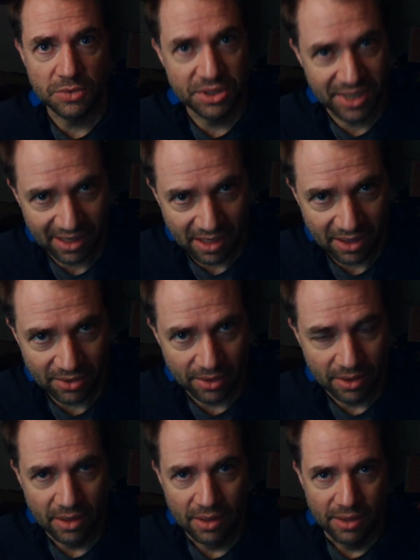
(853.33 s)
Check it out.
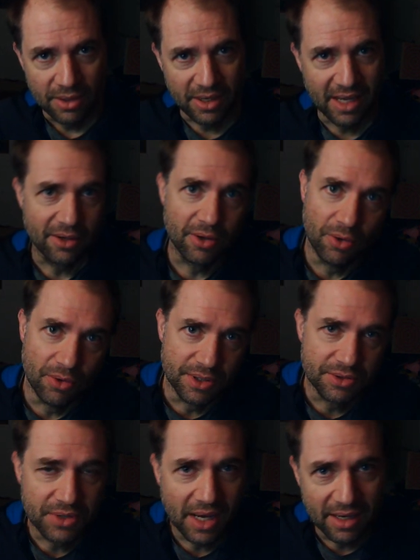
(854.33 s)
You can't go
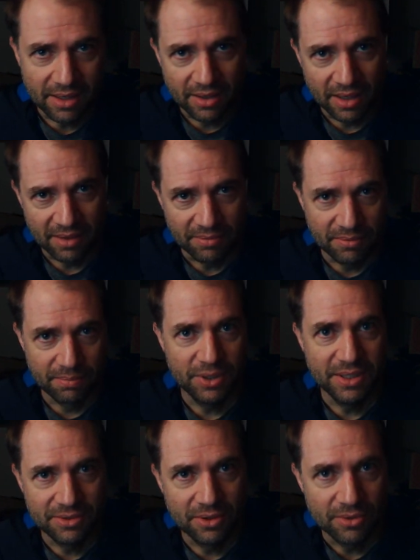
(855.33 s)
inside.
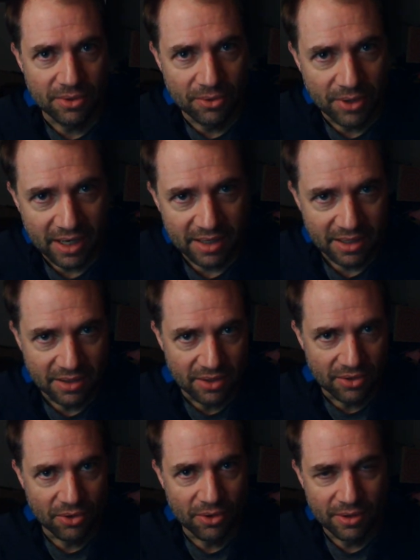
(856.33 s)
Please don't go knock on the
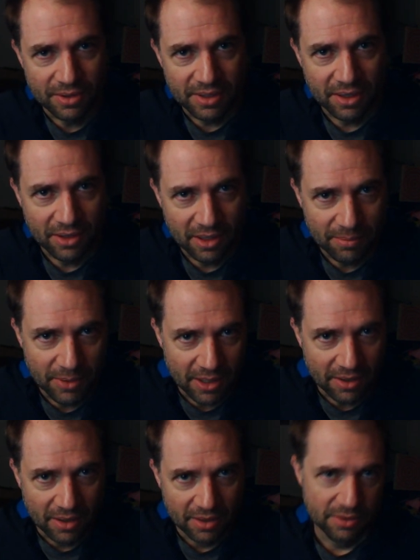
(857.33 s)
door and tell them
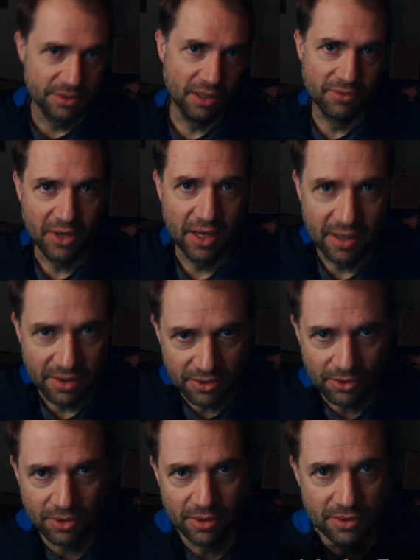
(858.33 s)
that Self-Guided
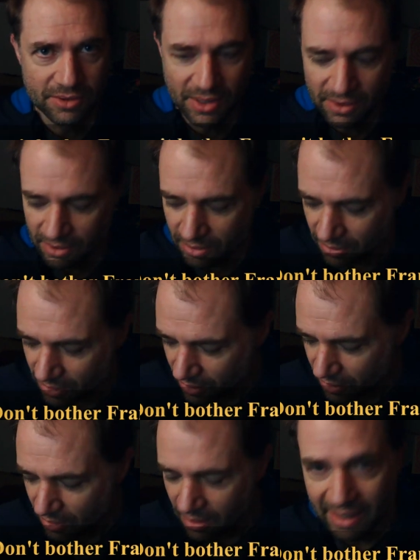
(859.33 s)
Tour sent you.
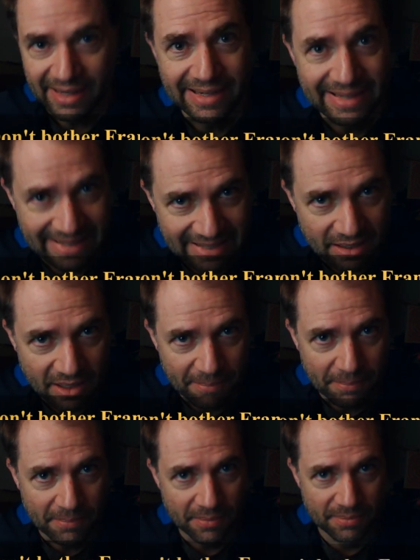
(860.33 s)
I didn't.
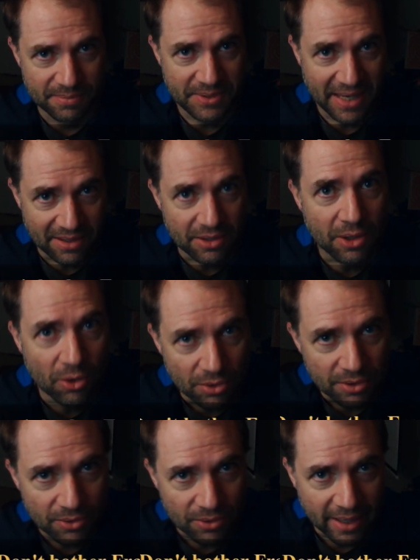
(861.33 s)
I'm saying don't
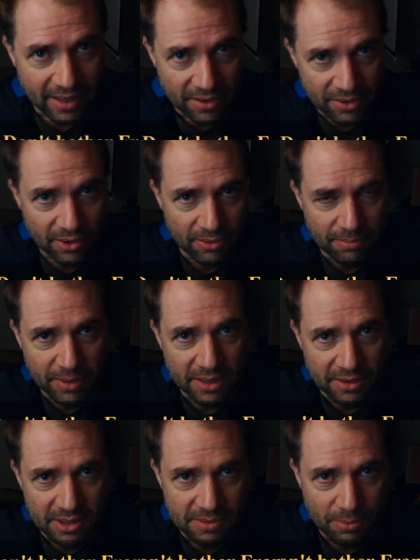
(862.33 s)
do that. Don't bug
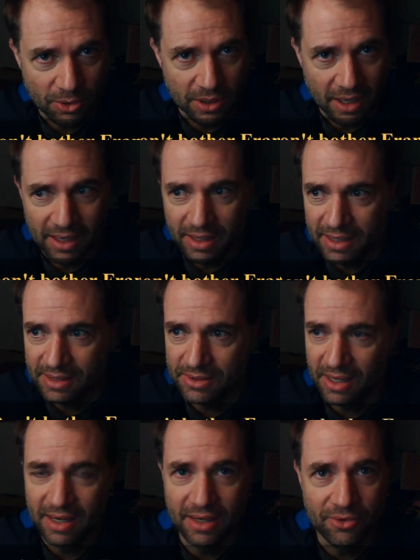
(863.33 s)
this poor guy. He's
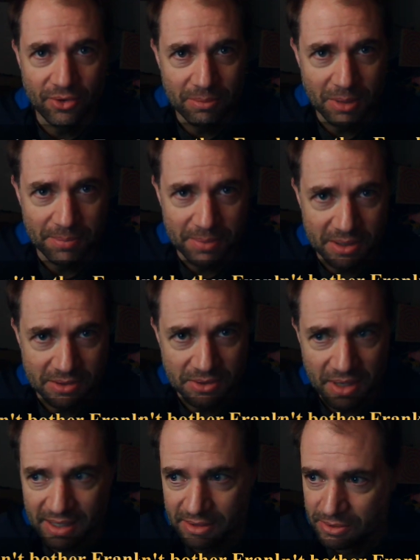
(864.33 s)
got to dream up his
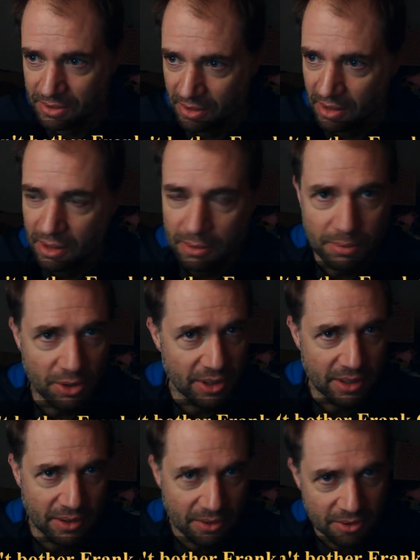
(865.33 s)
next
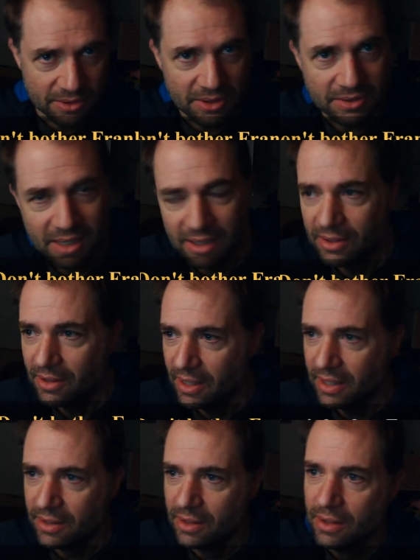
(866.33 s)
building that looks exactly like